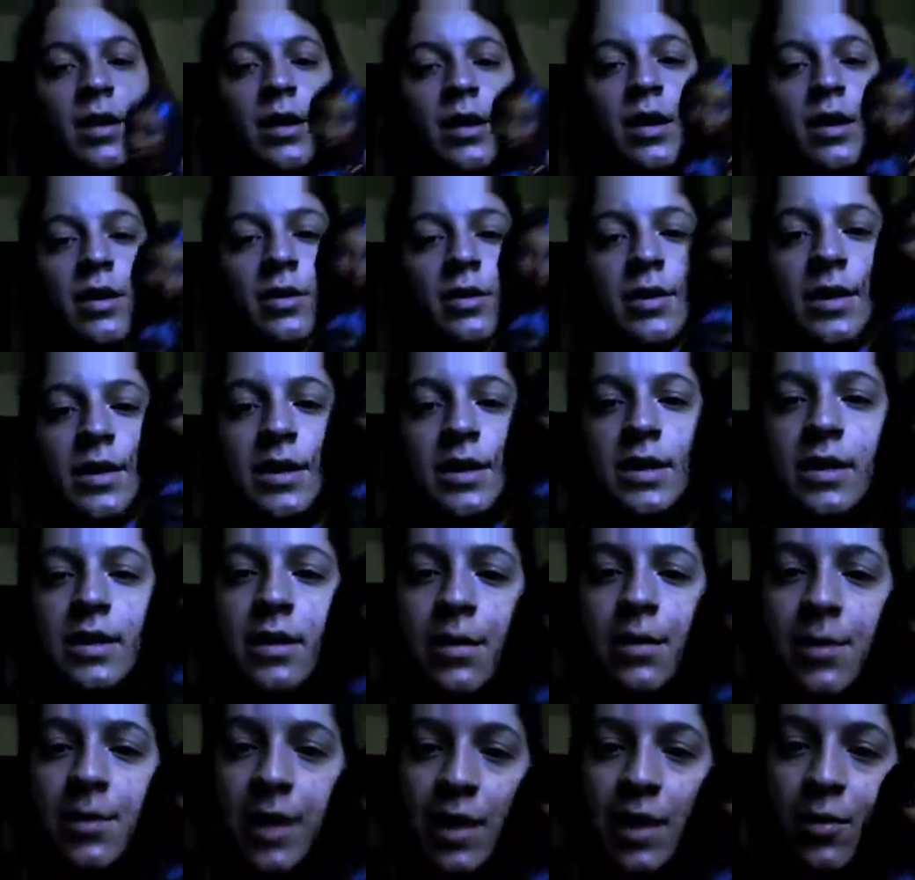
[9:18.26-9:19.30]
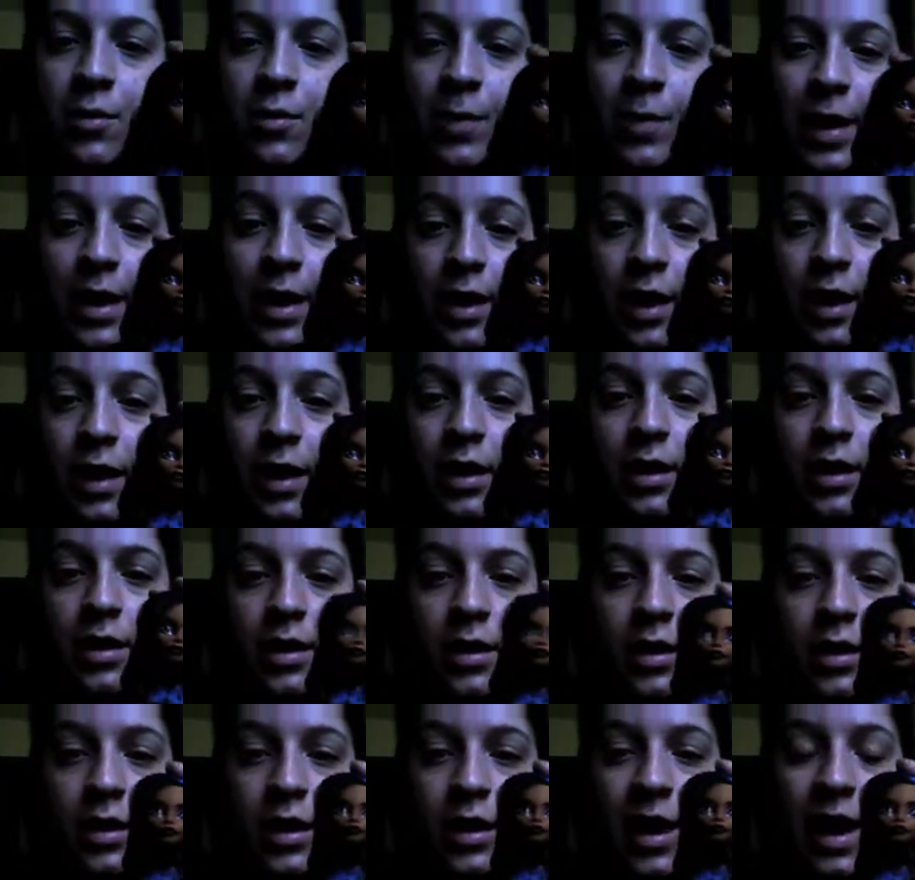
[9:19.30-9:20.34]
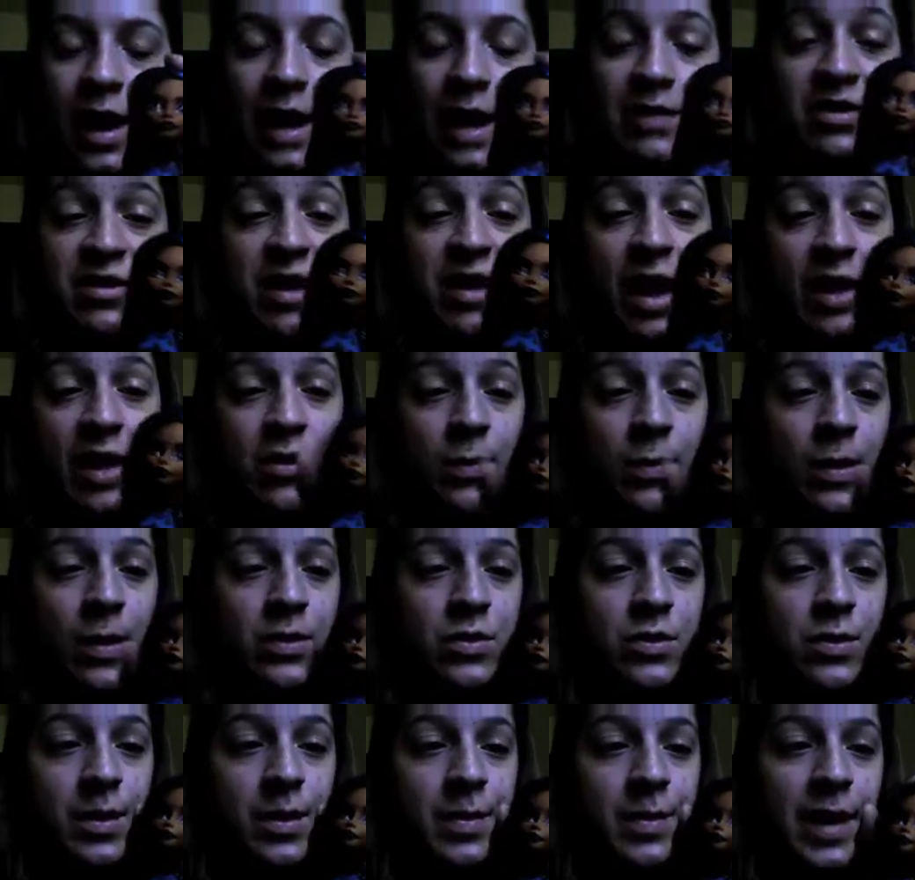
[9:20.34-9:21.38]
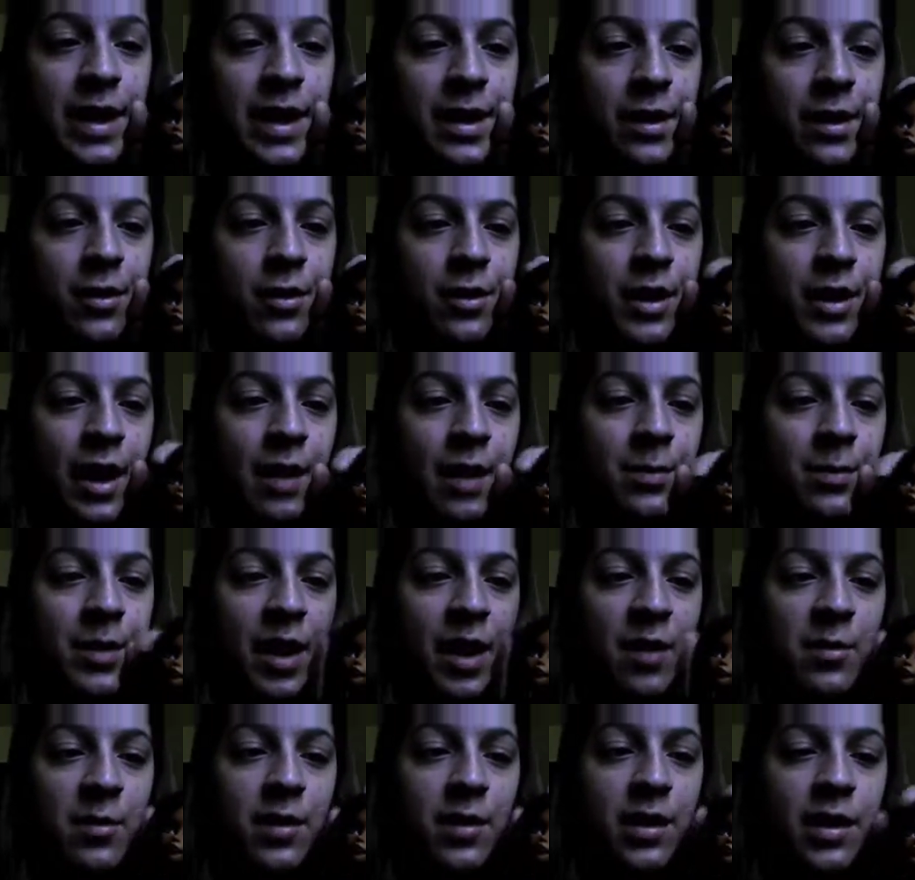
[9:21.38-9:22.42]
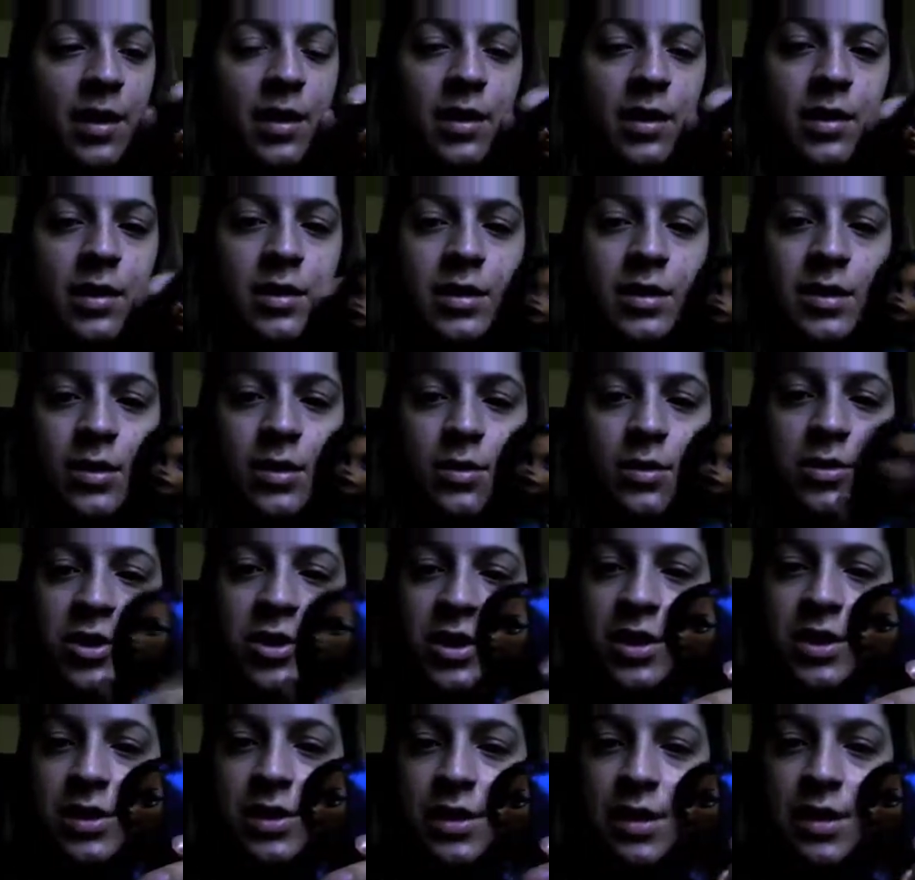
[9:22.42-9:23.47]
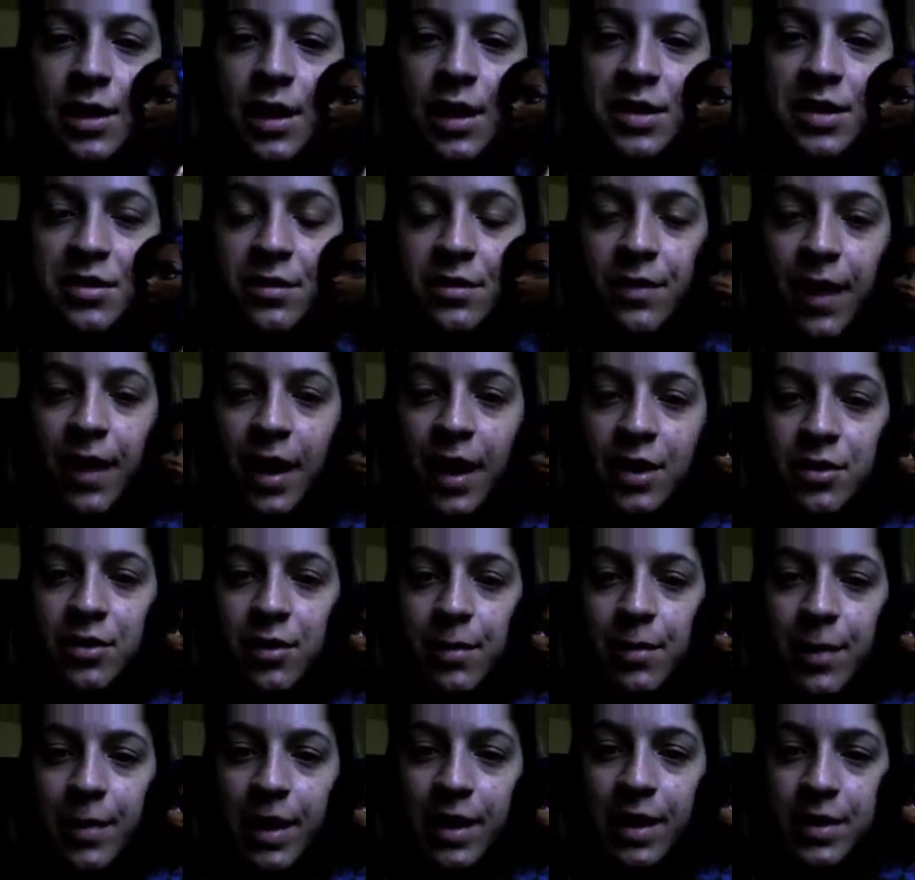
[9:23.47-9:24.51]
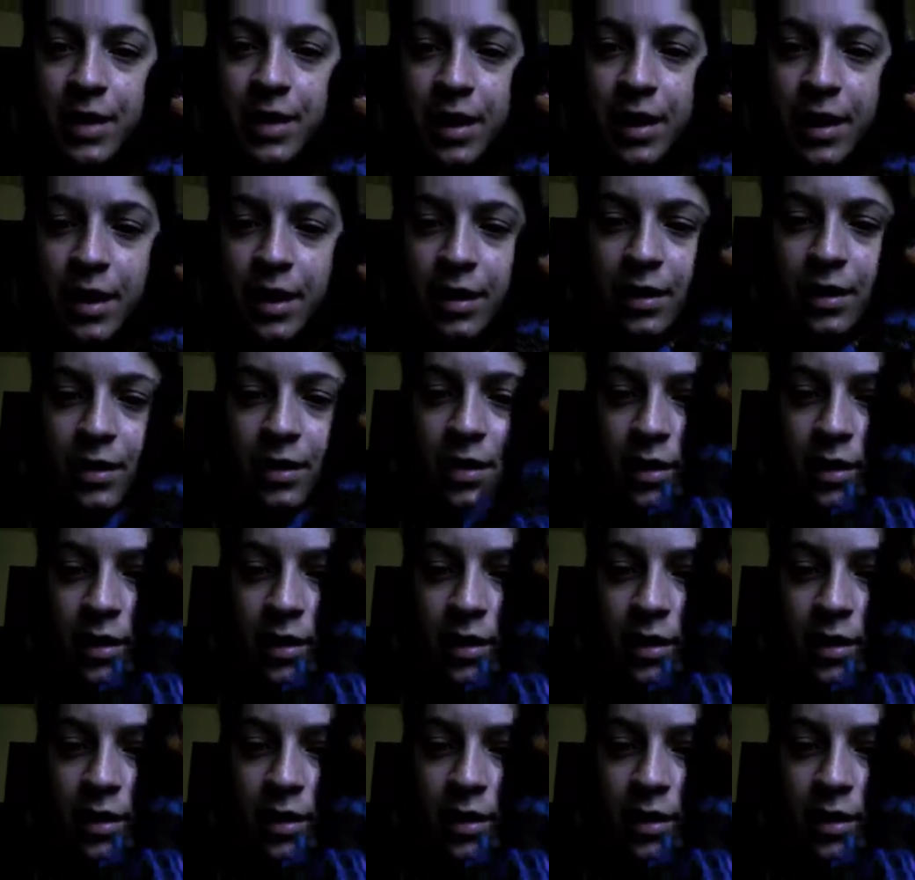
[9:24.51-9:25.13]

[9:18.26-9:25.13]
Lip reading: Here is a plain Rebecca. I haven't gotten around to repainting her yet, but I will. So she still has her factory paint on.